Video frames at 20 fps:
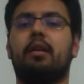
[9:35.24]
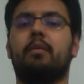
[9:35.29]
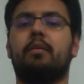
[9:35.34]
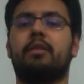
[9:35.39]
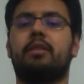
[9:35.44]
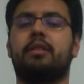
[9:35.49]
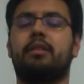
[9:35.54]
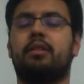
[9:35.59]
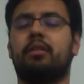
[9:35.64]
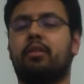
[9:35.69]

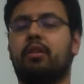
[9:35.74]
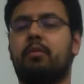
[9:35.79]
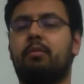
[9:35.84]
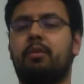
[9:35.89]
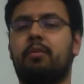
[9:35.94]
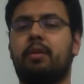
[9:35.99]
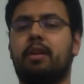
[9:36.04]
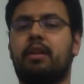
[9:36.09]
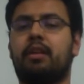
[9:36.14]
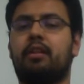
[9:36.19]
It's still going to
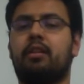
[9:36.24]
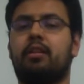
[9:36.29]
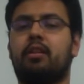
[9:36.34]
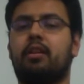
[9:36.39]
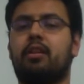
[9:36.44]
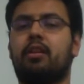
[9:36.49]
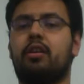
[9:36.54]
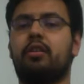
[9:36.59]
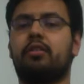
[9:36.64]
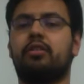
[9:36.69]
be making an
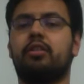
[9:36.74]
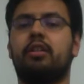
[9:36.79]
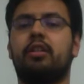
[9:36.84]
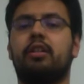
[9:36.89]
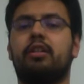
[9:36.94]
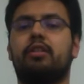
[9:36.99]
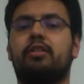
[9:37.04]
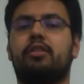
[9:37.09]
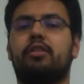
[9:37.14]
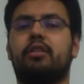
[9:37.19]
arch,
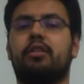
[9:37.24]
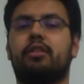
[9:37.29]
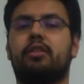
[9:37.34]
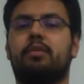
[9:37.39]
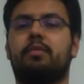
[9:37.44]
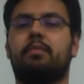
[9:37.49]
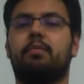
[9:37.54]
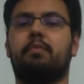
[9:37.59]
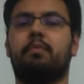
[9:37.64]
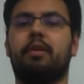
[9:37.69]

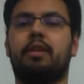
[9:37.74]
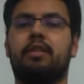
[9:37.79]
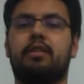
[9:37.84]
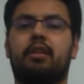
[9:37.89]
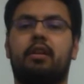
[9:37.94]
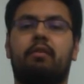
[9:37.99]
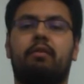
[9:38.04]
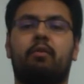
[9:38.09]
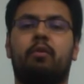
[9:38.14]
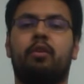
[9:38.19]
just based
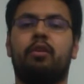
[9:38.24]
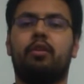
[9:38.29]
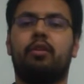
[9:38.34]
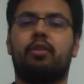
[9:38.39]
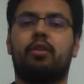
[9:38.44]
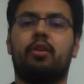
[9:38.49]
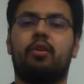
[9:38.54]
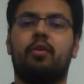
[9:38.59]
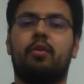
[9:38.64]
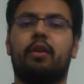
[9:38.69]
off where you're
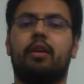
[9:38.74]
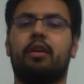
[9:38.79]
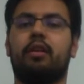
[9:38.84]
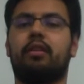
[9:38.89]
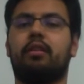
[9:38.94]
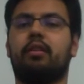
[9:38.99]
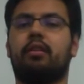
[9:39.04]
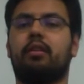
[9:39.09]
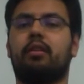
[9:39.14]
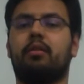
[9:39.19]
throwing
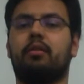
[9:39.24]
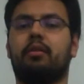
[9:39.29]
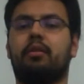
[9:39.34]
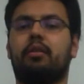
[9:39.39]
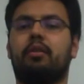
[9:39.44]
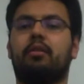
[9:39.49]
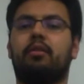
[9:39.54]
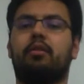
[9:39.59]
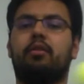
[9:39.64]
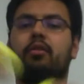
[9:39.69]
it. They're going to
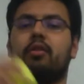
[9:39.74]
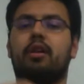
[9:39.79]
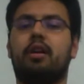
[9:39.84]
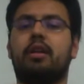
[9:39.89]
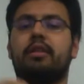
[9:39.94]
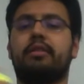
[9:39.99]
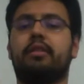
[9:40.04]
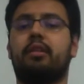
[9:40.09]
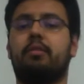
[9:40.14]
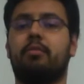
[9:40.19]

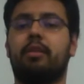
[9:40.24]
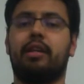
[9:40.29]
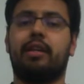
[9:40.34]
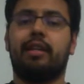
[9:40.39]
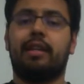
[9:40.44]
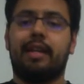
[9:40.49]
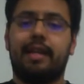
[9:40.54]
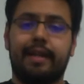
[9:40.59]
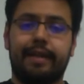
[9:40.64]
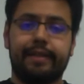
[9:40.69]
cross and make
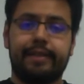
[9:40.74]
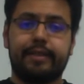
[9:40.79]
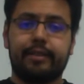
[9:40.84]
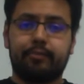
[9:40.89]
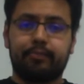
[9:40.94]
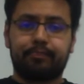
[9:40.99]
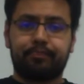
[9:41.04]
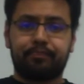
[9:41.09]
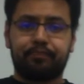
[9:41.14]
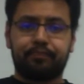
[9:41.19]
an X.
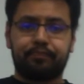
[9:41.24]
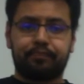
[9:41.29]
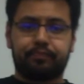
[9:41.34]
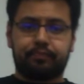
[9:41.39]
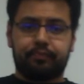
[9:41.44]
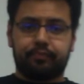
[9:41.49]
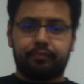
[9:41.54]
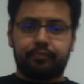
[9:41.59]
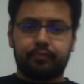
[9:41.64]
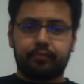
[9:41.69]

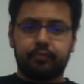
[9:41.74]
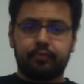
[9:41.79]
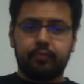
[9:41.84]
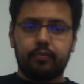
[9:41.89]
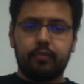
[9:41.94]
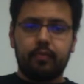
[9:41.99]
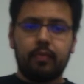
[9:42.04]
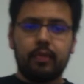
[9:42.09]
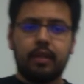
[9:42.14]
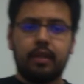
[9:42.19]

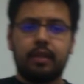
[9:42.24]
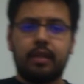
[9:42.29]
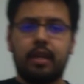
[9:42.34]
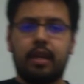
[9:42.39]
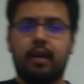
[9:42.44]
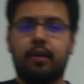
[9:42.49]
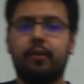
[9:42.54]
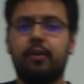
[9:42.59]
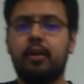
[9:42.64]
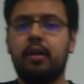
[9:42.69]

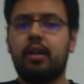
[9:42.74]
Now,